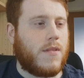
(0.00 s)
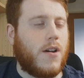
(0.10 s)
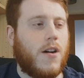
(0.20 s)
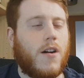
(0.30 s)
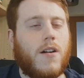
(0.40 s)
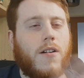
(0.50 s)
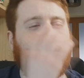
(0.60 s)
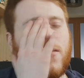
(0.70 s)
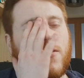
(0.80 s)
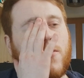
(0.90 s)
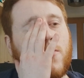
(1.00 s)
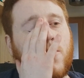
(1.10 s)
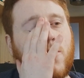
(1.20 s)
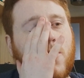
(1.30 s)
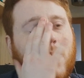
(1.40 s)

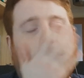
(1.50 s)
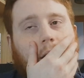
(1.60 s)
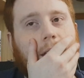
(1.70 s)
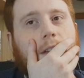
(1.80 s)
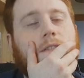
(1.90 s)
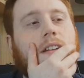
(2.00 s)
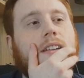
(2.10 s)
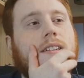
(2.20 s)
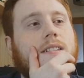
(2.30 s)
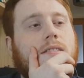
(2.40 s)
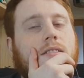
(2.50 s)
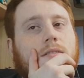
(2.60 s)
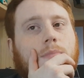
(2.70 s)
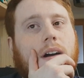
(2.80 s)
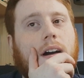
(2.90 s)
Oh, they're going to think she's a
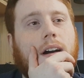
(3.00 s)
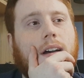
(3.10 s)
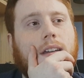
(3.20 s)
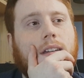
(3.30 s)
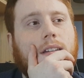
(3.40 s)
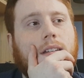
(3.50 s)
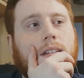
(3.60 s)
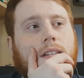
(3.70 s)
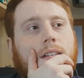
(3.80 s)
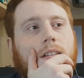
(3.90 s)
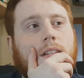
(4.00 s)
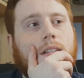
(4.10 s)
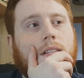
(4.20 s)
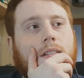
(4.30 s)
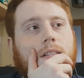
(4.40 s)
spy.
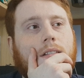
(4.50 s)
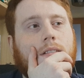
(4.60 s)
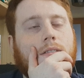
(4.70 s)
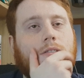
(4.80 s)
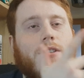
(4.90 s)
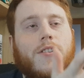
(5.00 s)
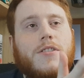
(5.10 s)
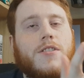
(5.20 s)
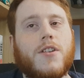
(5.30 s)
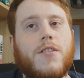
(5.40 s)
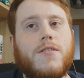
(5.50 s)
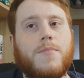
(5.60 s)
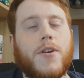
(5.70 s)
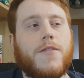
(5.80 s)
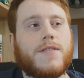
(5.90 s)
Because they know she's going to
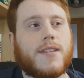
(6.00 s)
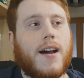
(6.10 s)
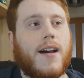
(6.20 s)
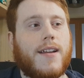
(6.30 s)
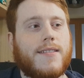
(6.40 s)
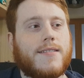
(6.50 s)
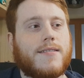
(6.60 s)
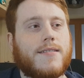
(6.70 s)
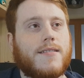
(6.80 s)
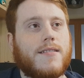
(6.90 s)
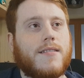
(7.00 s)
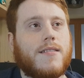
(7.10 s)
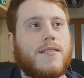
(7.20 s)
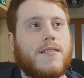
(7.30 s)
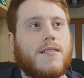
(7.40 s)
both sides.
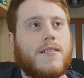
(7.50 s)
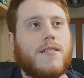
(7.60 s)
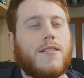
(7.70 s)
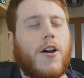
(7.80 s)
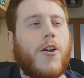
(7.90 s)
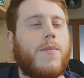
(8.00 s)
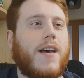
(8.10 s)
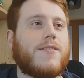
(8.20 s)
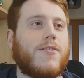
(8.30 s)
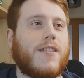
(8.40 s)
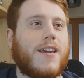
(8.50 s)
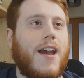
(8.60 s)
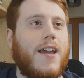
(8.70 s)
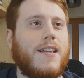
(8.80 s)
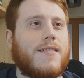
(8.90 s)
I hope that's not the
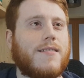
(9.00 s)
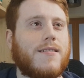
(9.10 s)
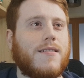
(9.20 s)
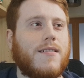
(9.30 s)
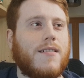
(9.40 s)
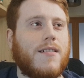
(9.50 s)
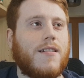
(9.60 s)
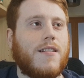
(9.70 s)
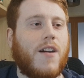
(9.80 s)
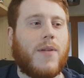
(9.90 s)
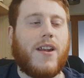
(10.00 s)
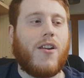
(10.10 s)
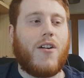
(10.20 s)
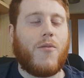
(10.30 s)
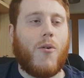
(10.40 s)
case. I've played a
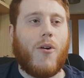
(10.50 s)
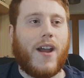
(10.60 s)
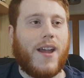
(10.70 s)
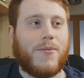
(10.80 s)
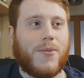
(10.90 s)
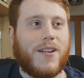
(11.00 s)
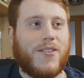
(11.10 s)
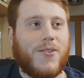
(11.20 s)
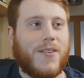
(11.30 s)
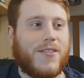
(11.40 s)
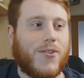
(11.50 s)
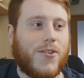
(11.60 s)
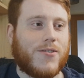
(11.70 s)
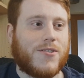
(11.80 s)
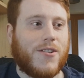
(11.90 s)
lot of war games where they do this
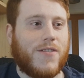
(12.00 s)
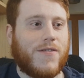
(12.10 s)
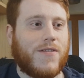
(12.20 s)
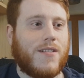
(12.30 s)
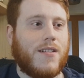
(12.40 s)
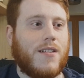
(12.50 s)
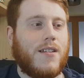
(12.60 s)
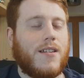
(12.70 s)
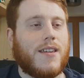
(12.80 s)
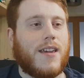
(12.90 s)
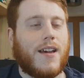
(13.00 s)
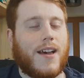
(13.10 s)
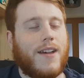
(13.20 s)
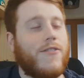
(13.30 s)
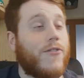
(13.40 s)
sort of stuff.
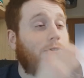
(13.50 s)
Yeah.